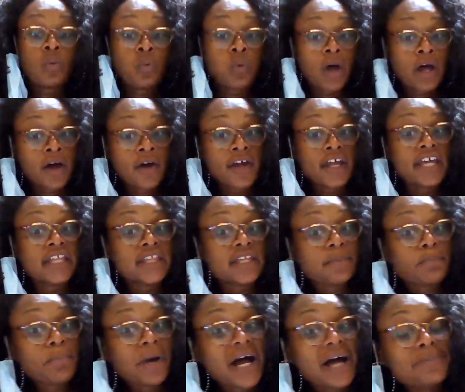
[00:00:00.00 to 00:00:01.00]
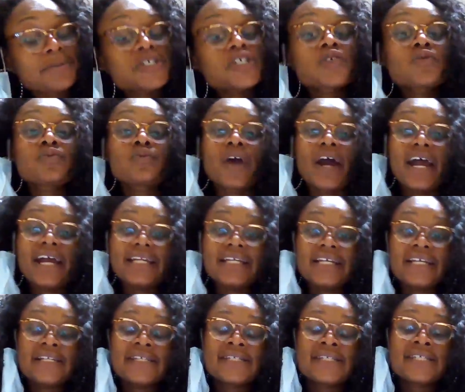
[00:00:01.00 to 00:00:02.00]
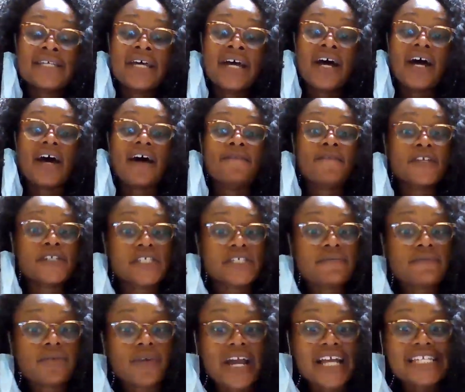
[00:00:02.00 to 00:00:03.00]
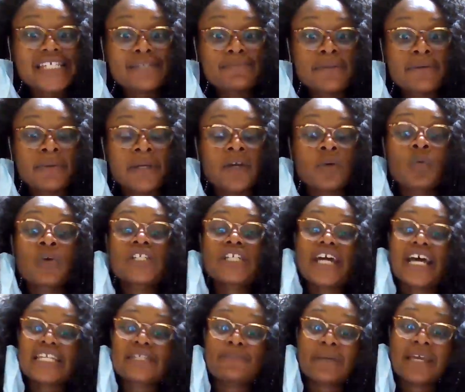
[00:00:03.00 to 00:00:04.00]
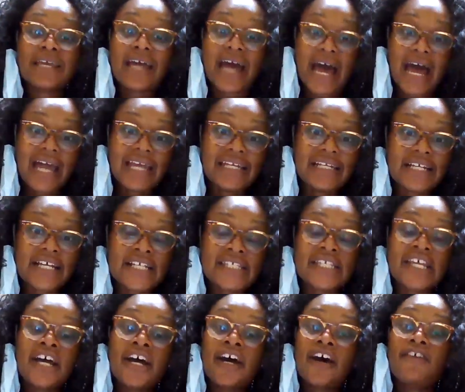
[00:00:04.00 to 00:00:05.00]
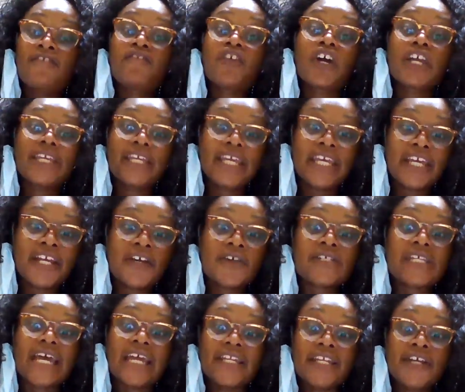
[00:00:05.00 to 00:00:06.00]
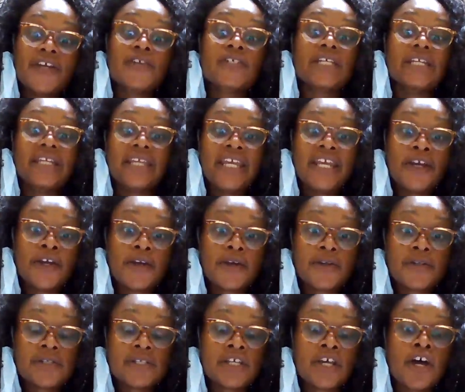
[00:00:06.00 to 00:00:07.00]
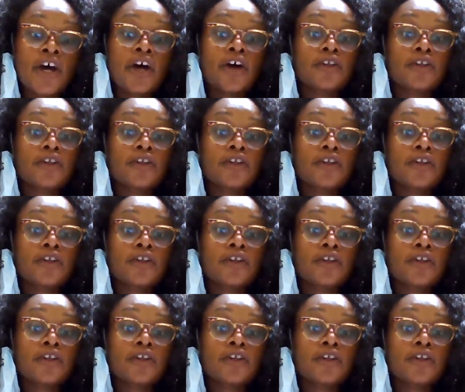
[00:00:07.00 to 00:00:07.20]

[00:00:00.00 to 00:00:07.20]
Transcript: well, in the published writings of uh, the civil rights movement, which has been guiding us for years and years and years,